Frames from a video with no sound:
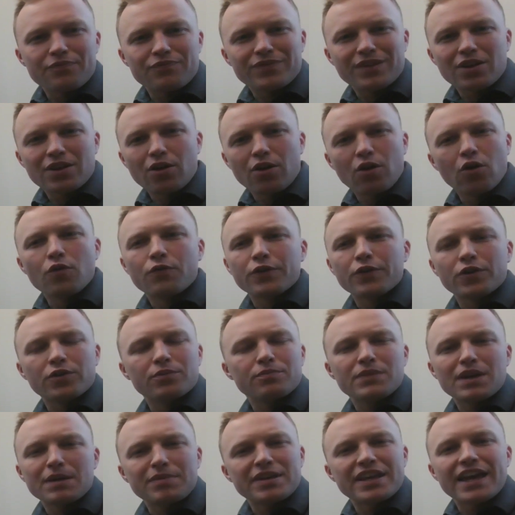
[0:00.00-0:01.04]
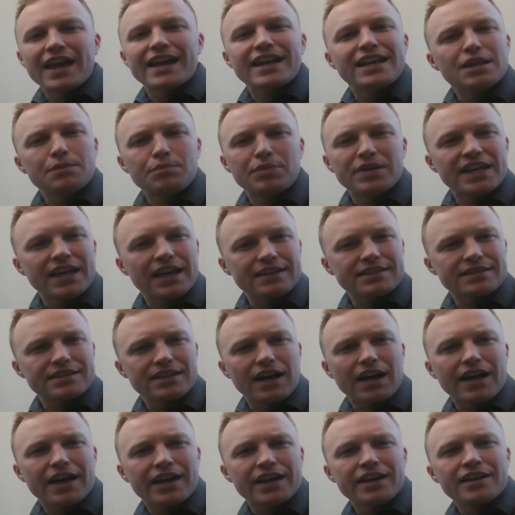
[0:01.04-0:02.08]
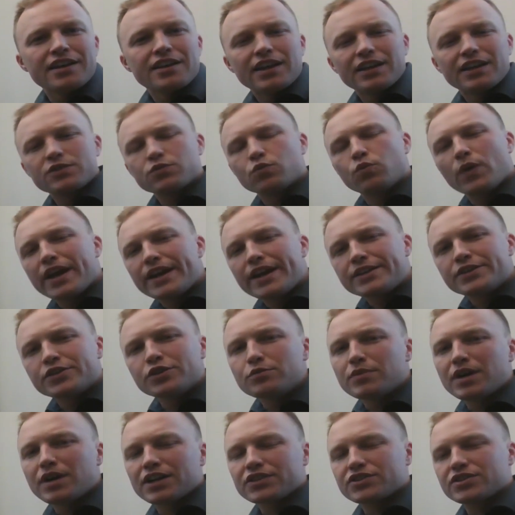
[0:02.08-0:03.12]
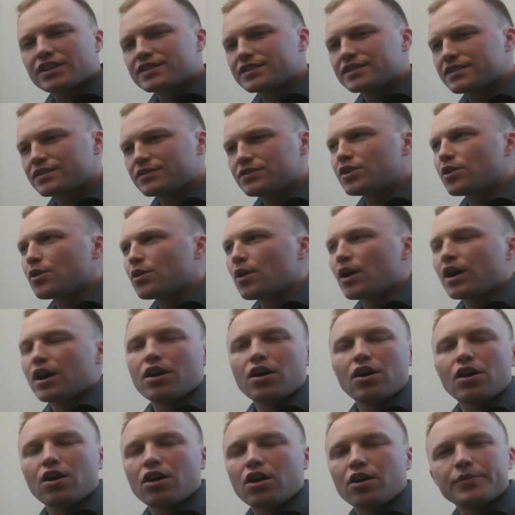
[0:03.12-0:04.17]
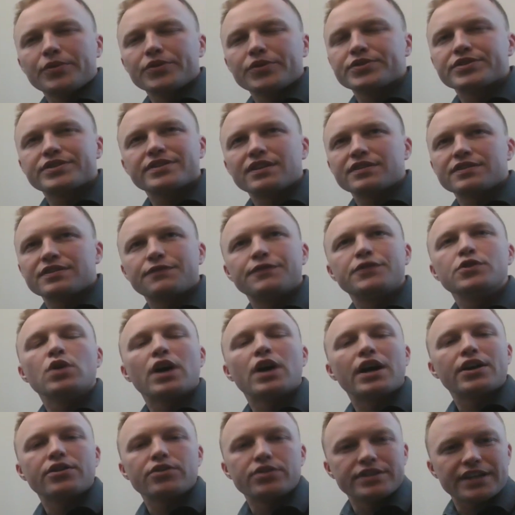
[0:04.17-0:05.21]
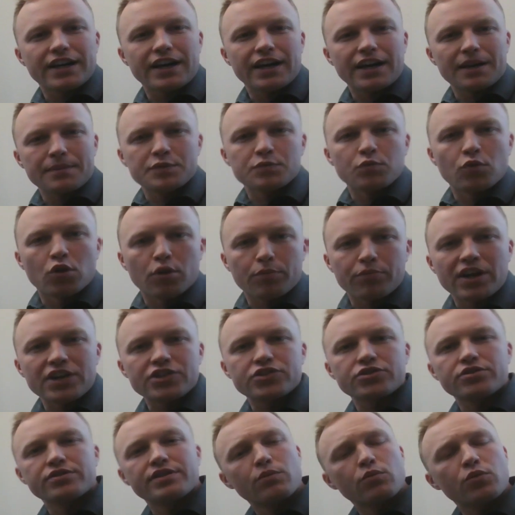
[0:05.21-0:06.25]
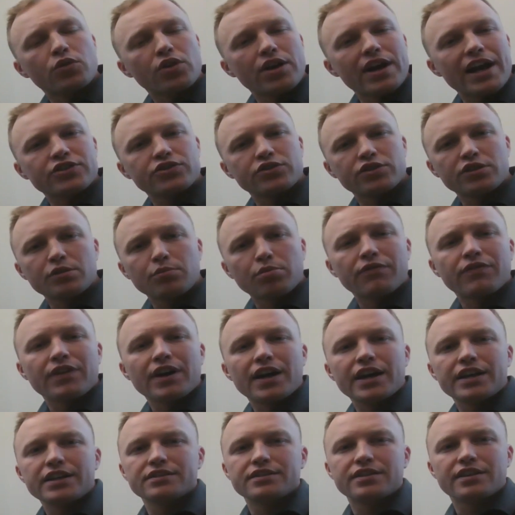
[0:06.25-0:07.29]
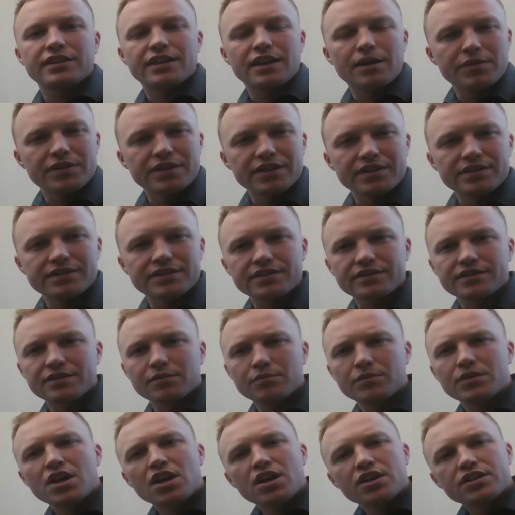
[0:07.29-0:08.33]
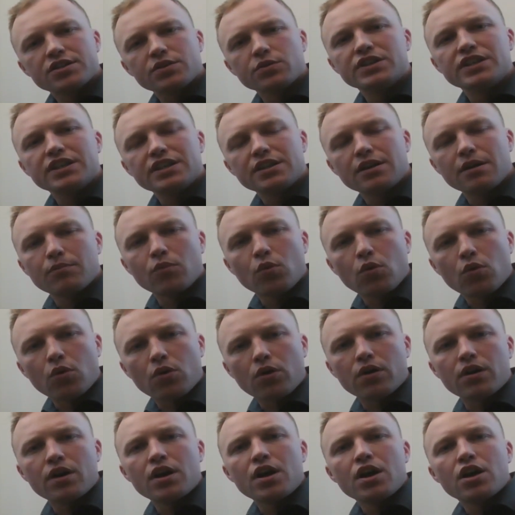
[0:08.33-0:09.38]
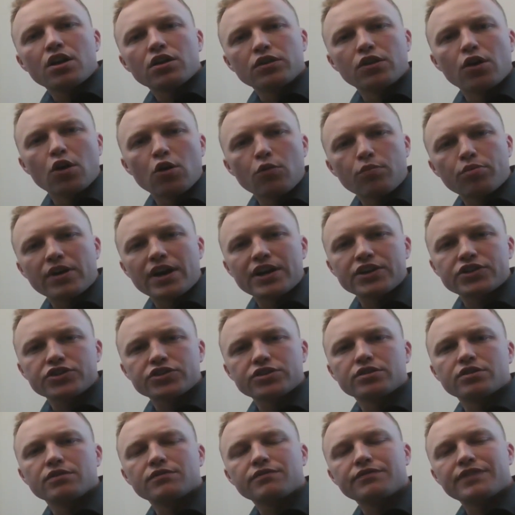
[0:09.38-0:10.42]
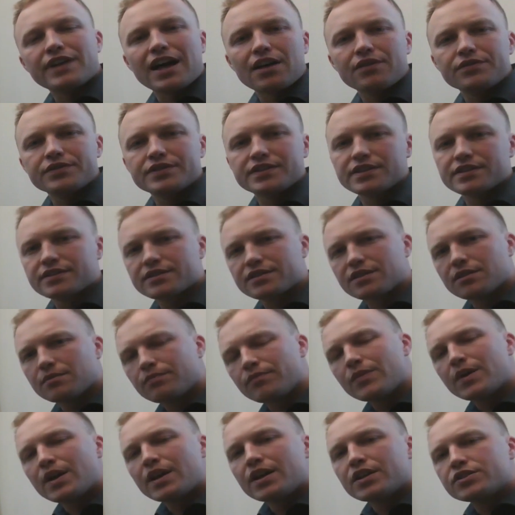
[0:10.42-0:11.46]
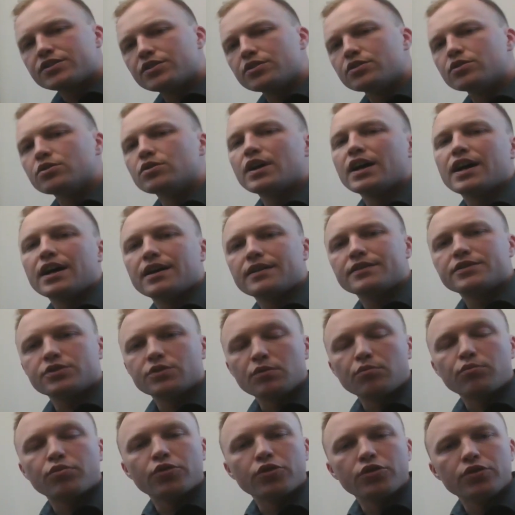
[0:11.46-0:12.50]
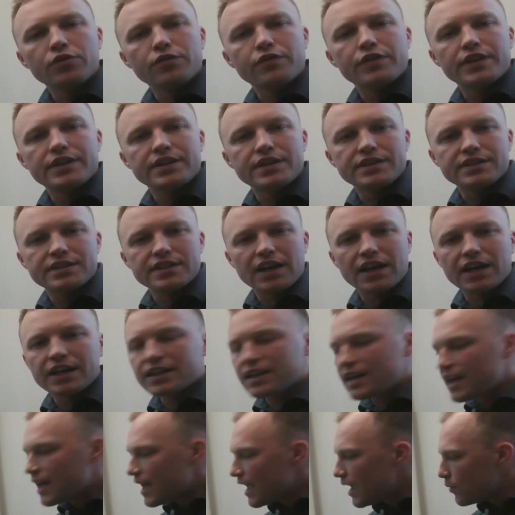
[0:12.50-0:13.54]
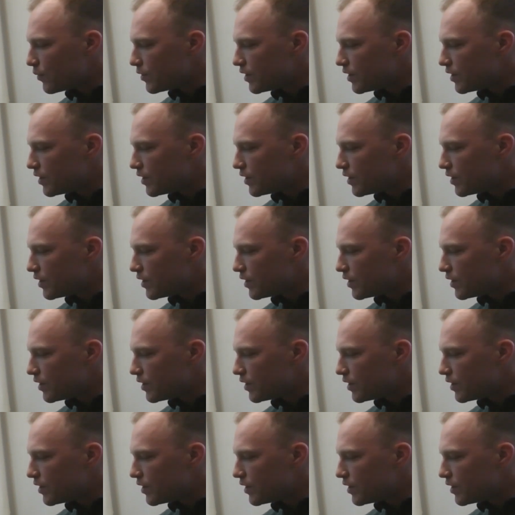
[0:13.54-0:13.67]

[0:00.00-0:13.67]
over maybe 80 psi. That's way too much. That's almost a few hundred times more pressure than we're actually providing to them in this system. So we need a more low pressure valve system to improve the design, and we need